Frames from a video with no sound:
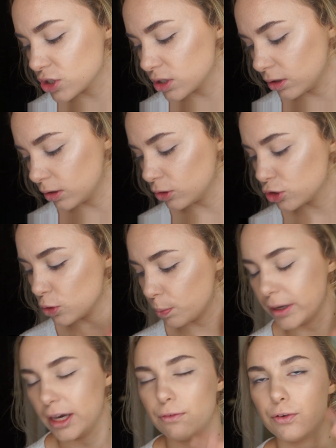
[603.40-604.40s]
just a little too
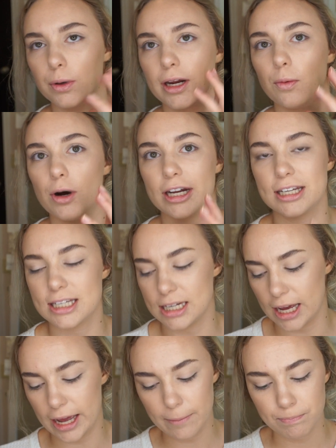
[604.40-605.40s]
pink for what I wanted
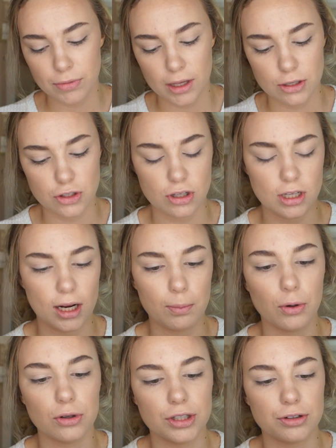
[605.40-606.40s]
today. So then
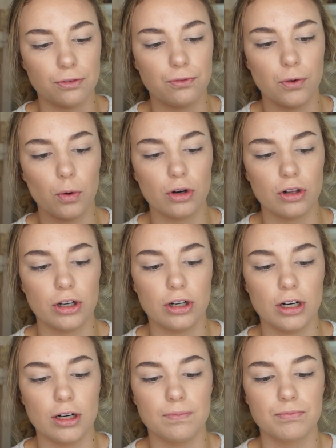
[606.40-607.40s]
I pulled out the
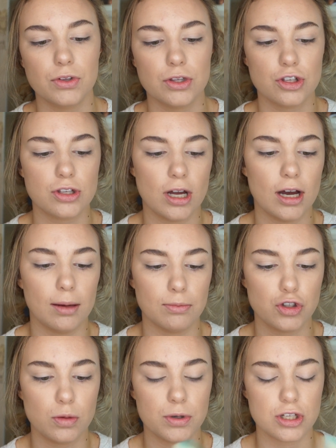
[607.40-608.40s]
Focallure
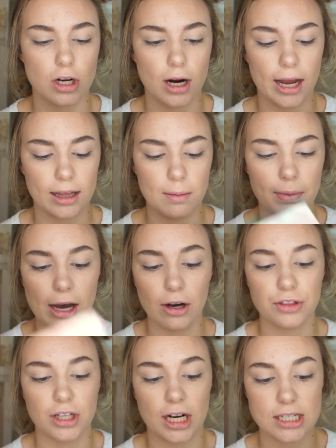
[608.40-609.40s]
Superstar Highlight
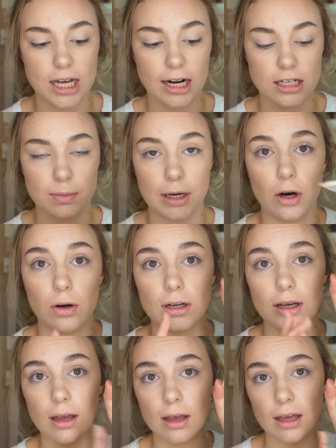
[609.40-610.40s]
Palette that I talked about
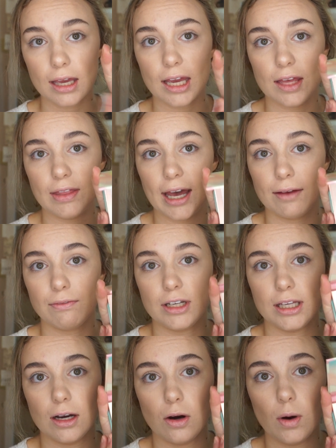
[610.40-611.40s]
in that
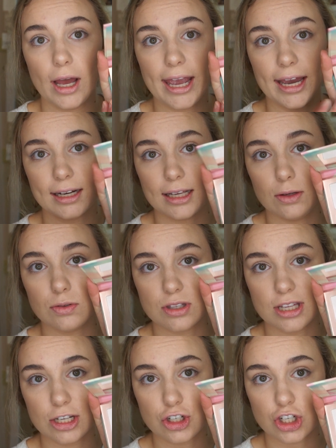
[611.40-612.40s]
video, and I
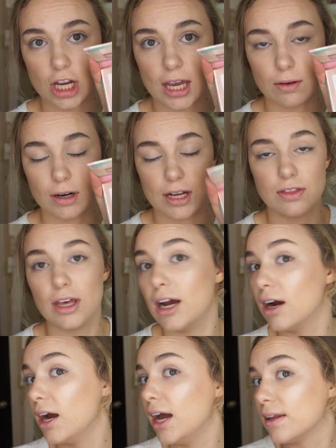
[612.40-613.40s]
used this shade right
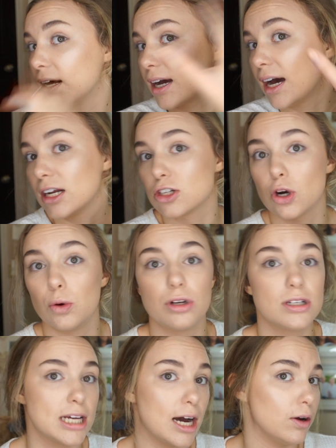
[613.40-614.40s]
there, and that kind of toned
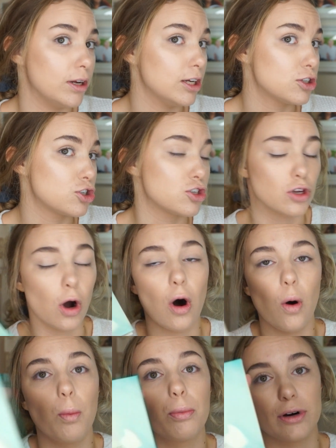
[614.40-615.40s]
it down. It's
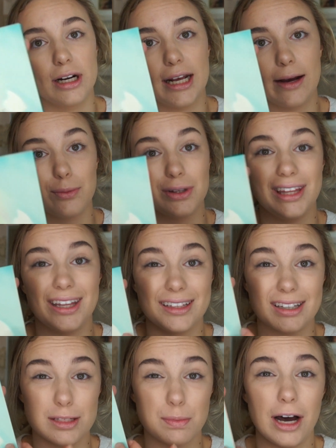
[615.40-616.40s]
so pretty. I really
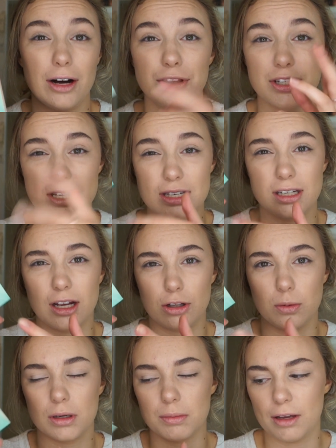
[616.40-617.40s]
like this palette. This is
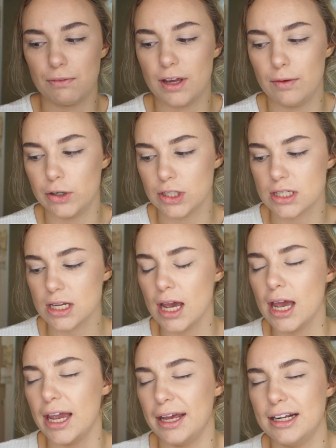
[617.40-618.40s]
another one of my favorites.
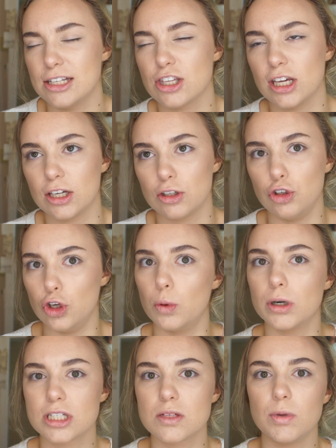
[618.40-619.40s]
It is like
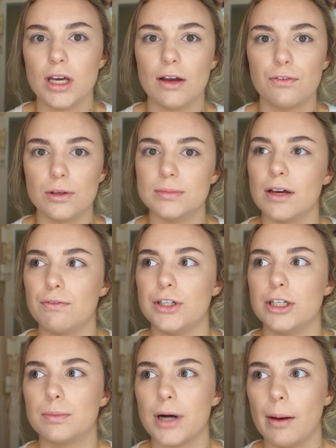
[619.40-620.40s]
newer to me. I filmed that
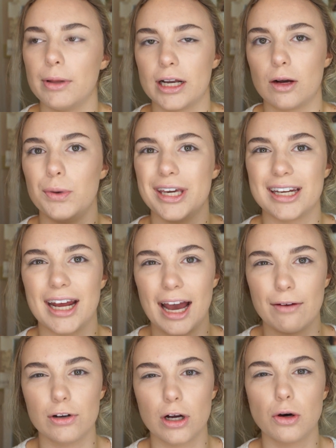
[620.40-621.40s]
video probably like a week and a
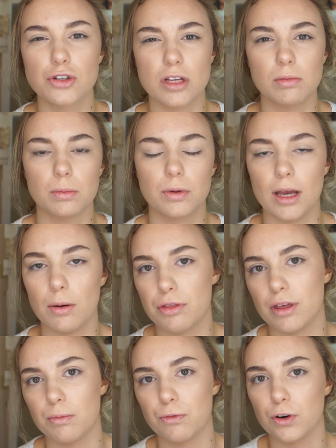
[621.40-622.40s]
half ago, so I've been playing
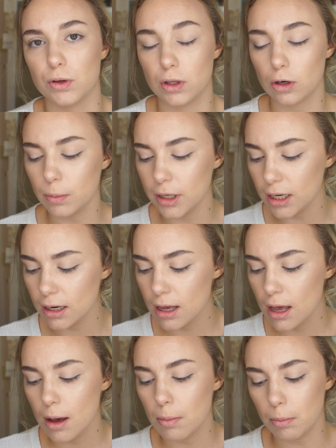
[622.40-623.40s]
with them for a little bit,
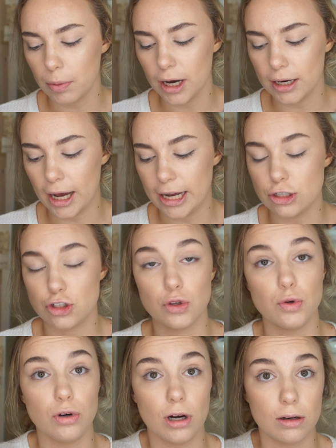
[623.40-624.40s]
but I
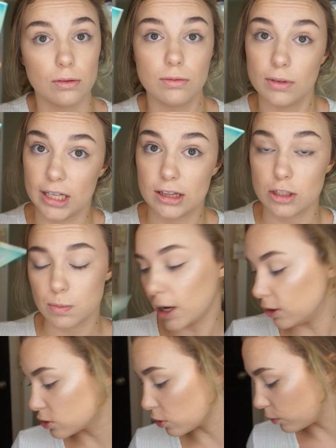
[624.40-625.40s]
do like this
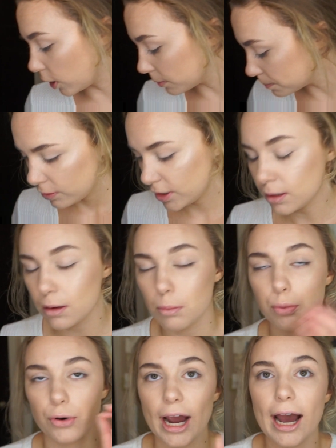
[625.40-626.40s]
palette so far.
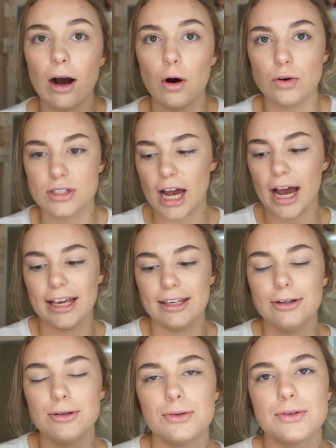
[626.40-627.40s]
Then brows, I
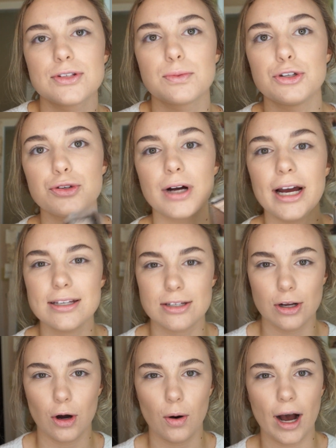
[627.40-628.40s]
used, which you guys
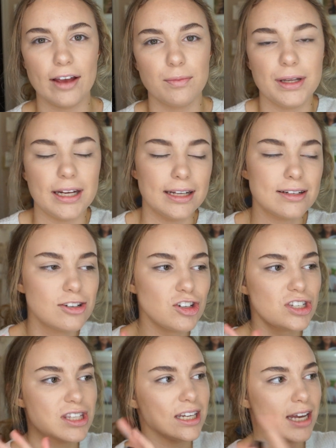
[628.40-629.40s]
know, I've been into
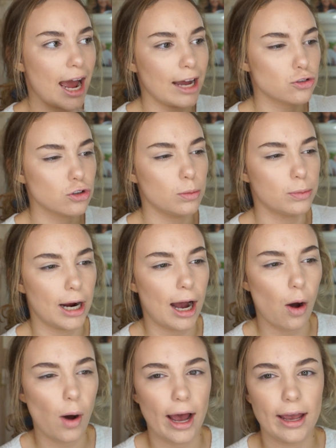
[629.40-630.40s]
just the natural
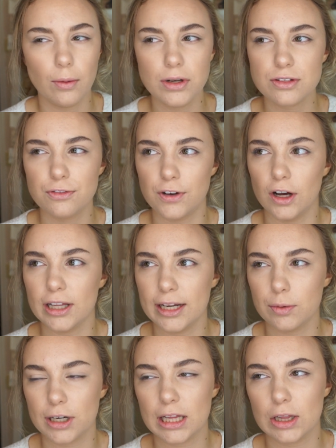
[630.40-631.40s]
brow. I always felt
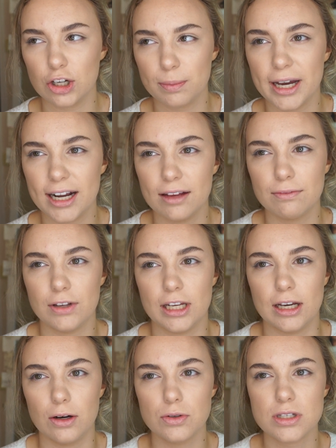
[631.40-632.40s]
like when I look back on
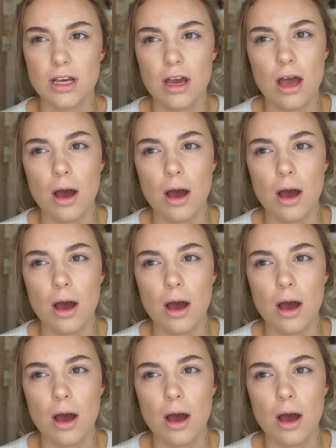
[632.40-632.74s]
videos,